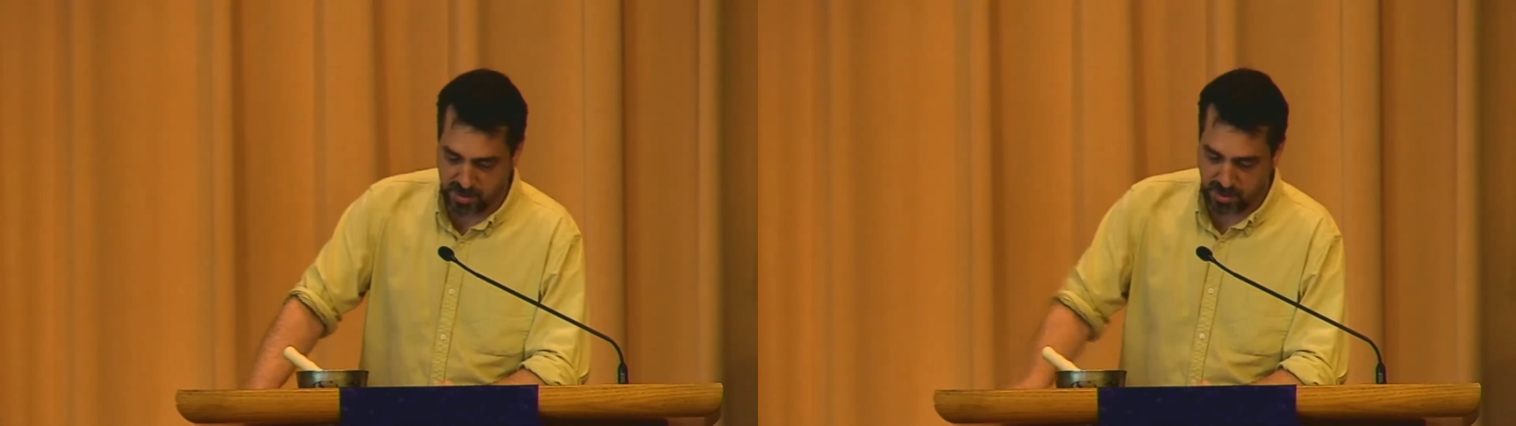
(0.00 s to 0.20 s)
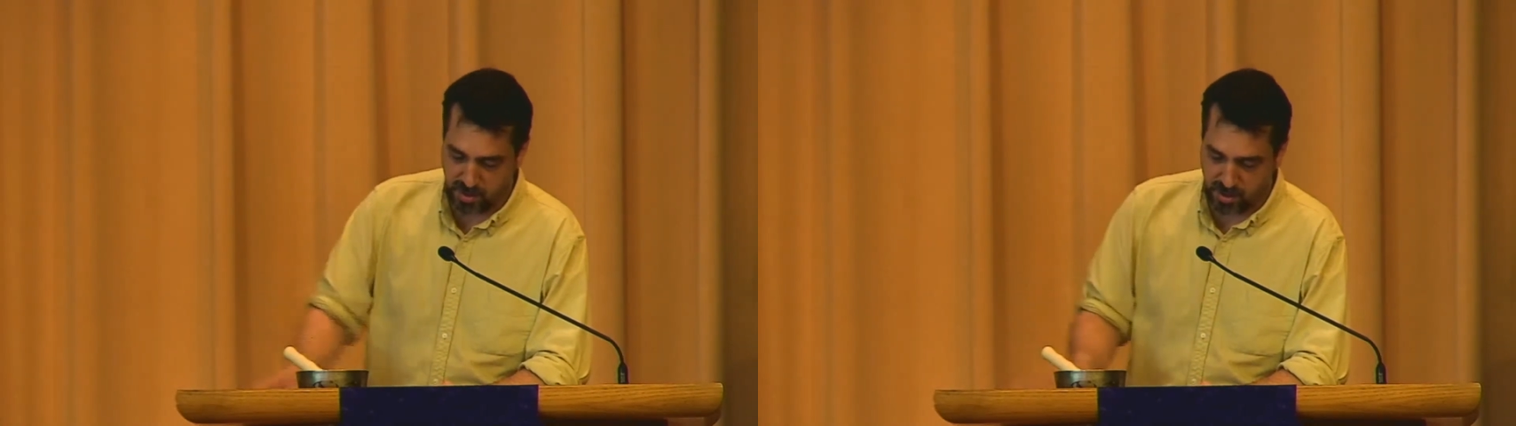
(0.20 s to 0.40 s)

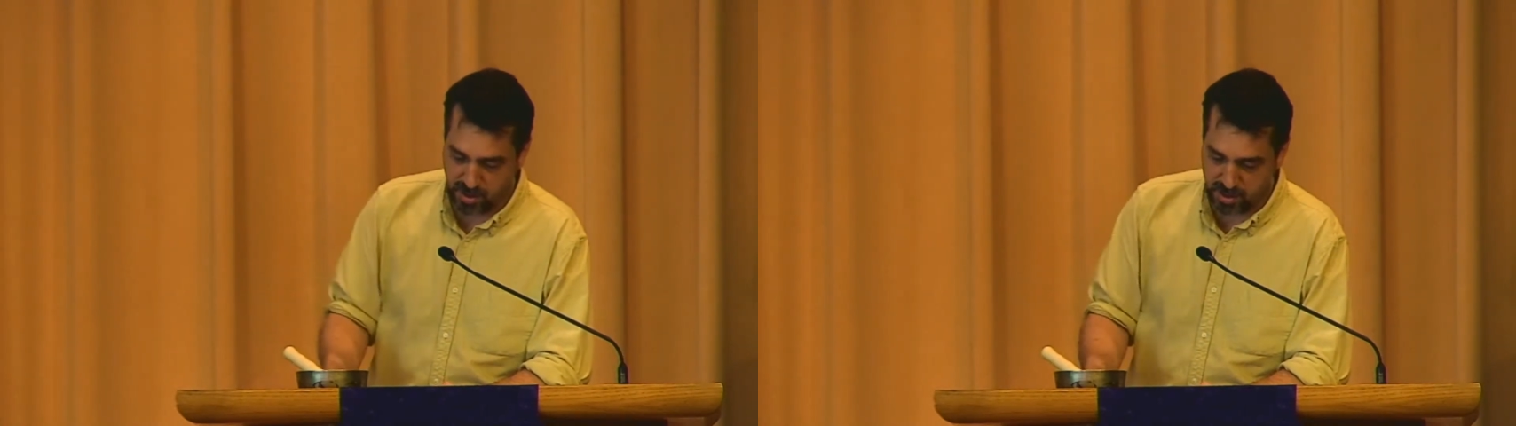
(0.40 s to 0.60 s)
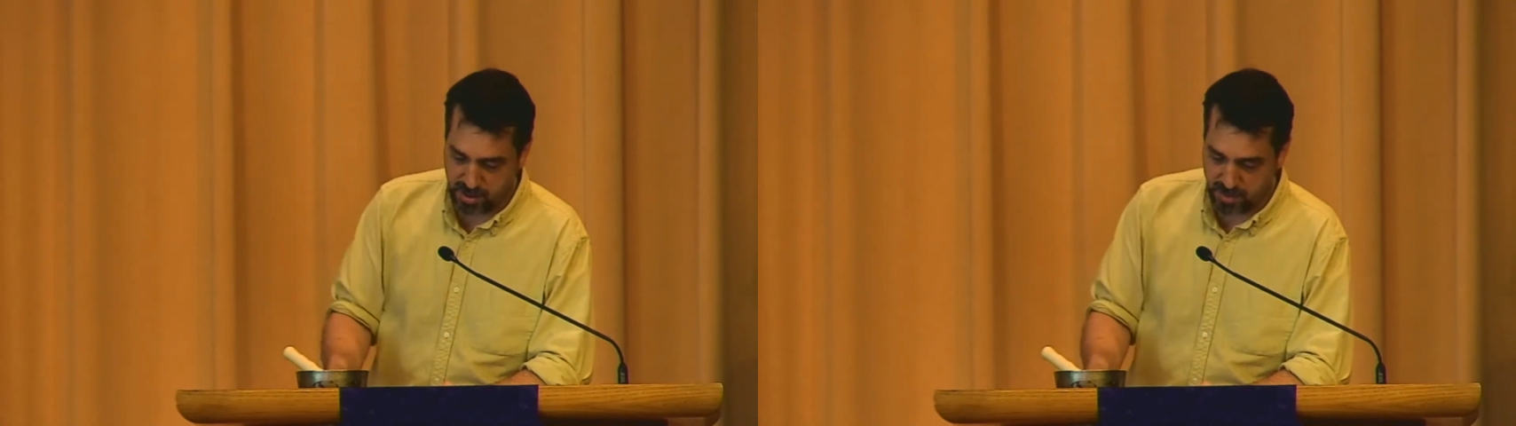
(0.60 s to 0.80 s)

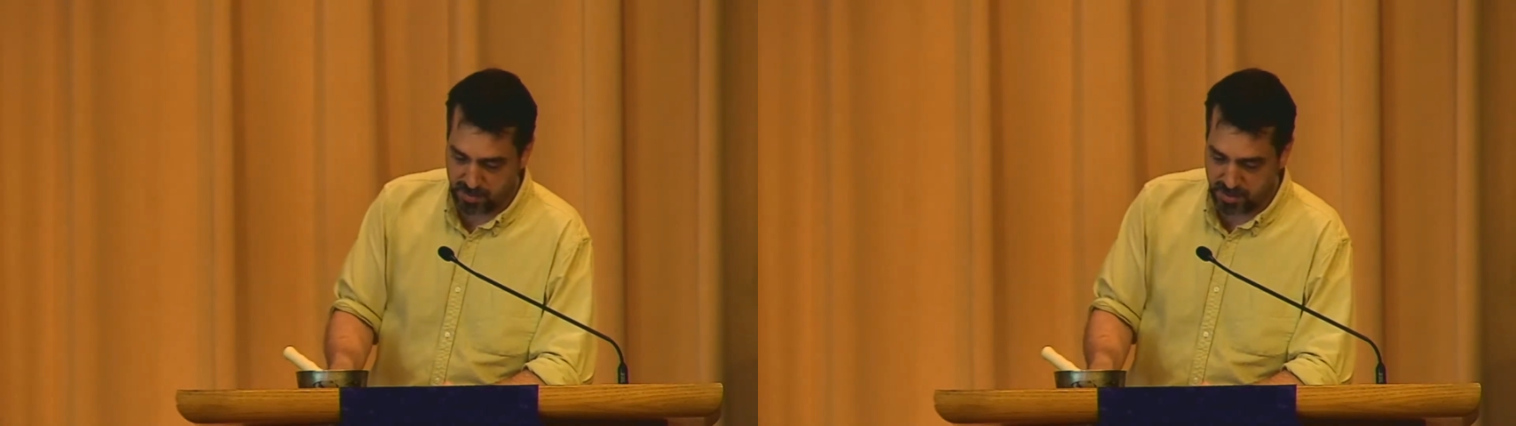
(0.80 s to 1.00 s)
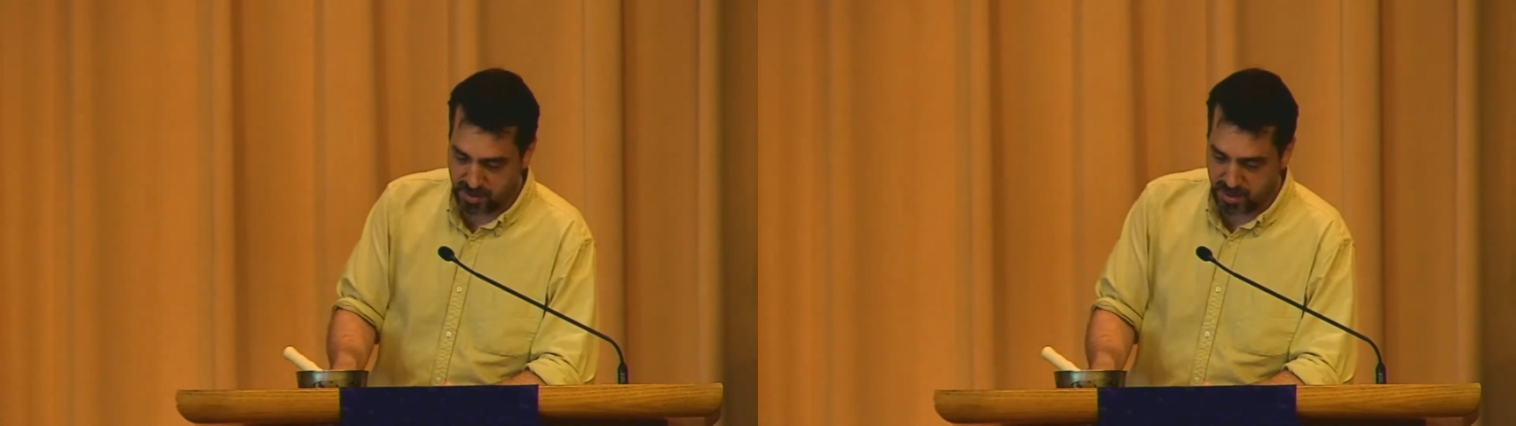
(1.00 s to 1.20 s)
encouraged
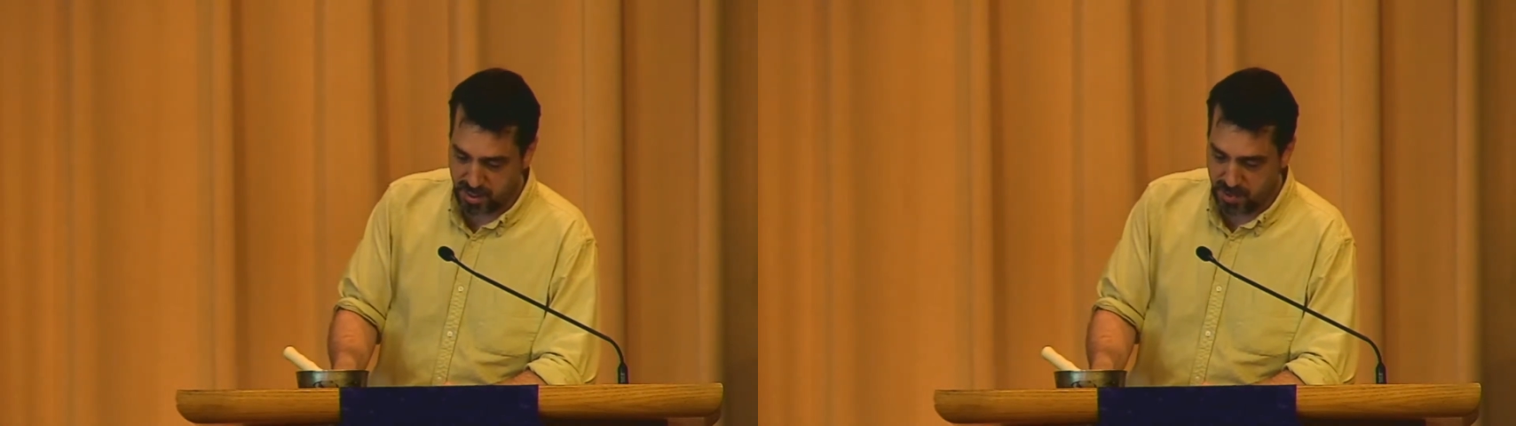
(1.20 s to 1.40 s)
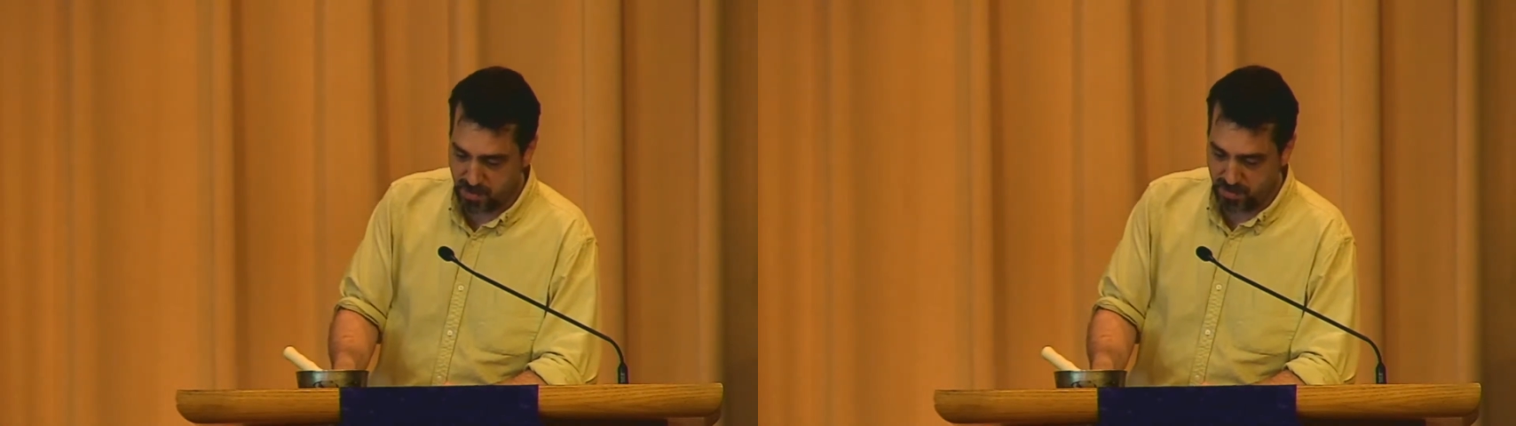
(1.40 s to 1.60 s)
Germans to
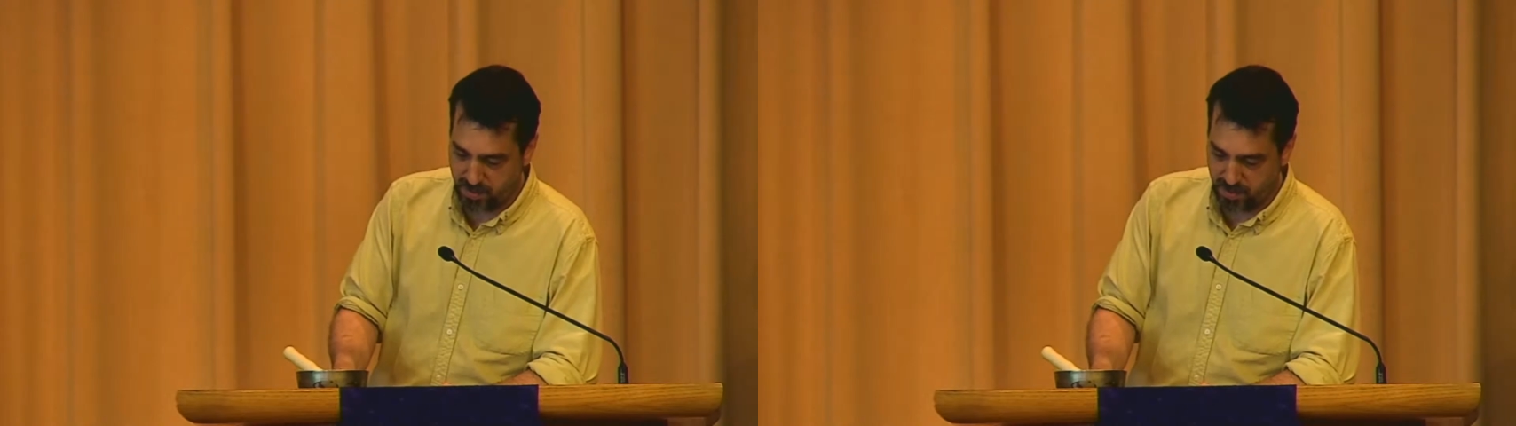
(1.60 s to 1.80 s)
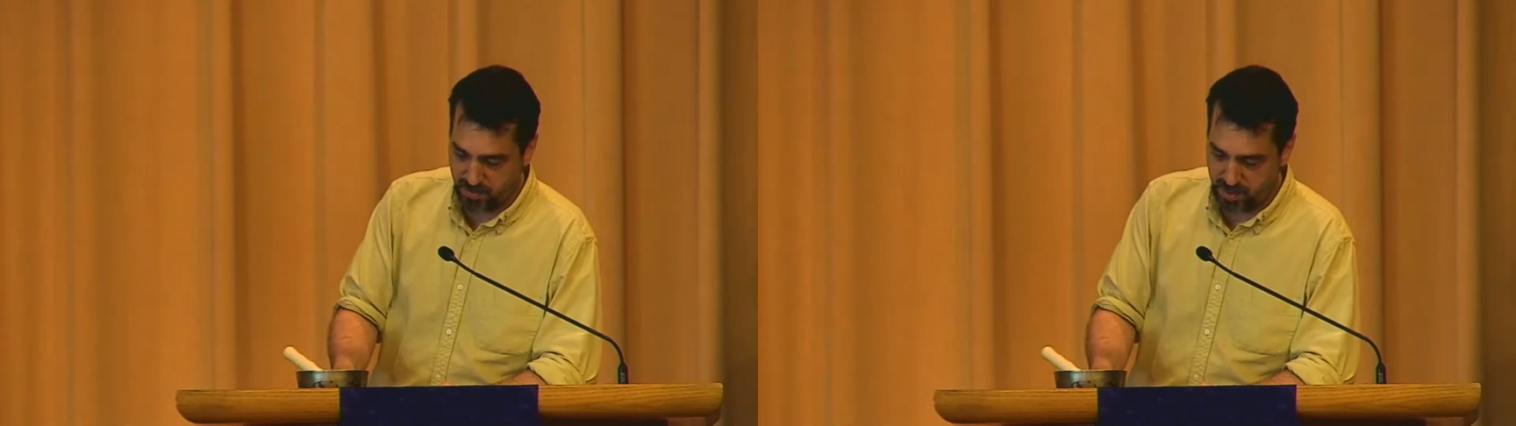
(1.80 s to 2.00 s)
narrow
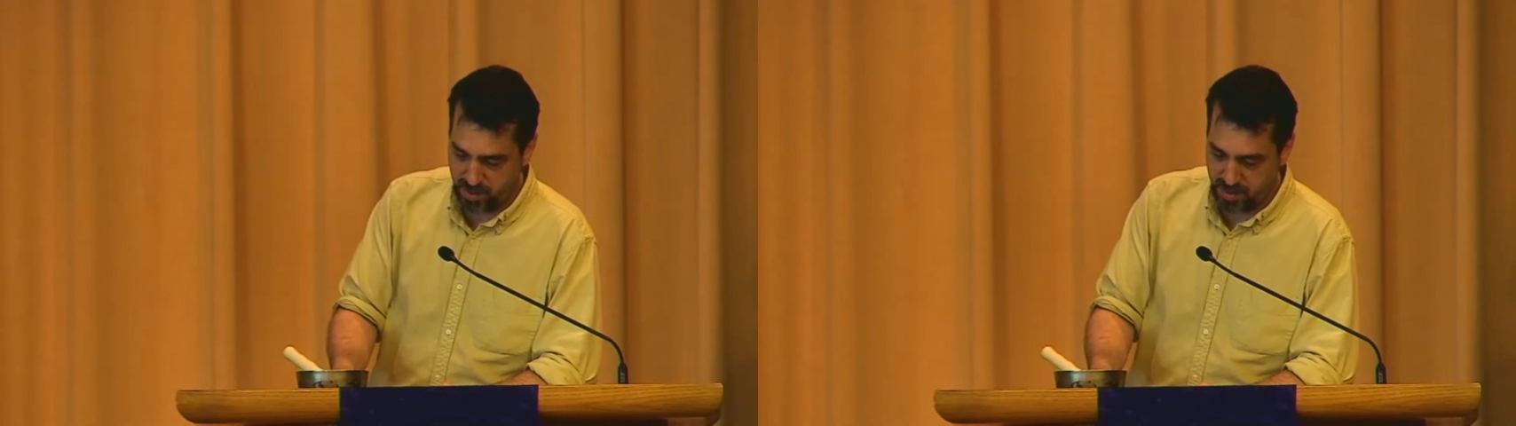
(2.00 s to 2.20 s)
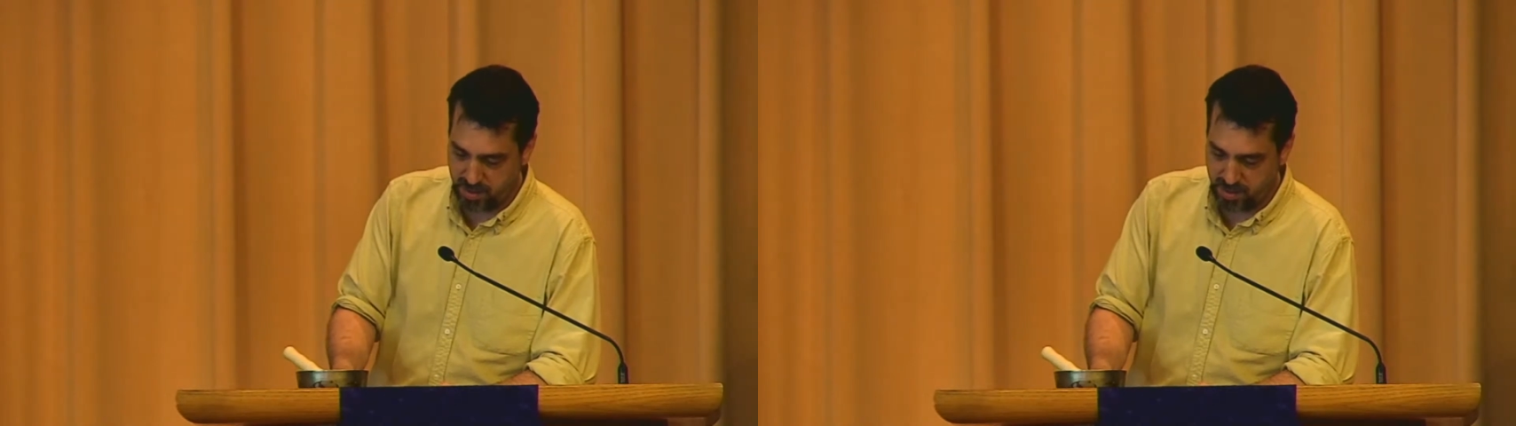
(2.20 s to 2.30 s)
their we,